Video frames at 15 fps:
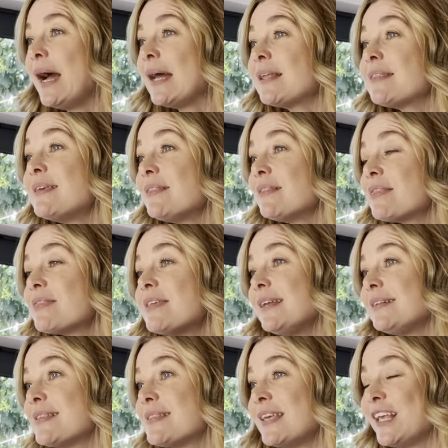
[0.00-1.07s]
And I think the thing
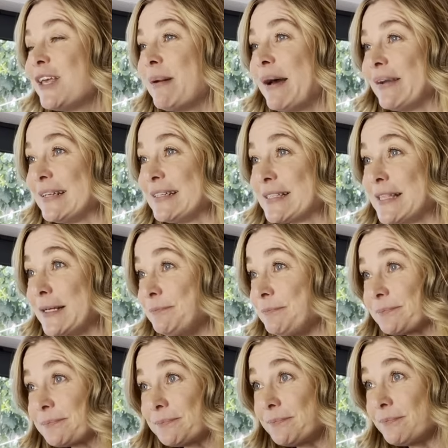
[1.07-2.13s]
to think about is that
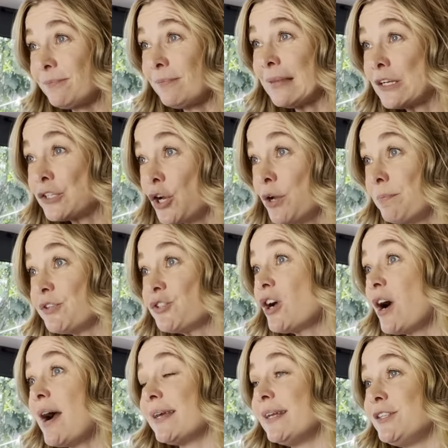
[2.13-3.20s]
don't be
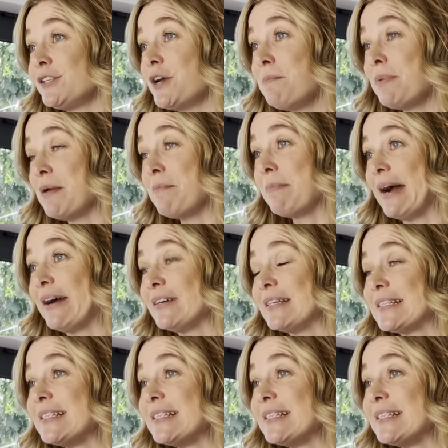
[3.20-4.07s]
shy and don't be embarrassed.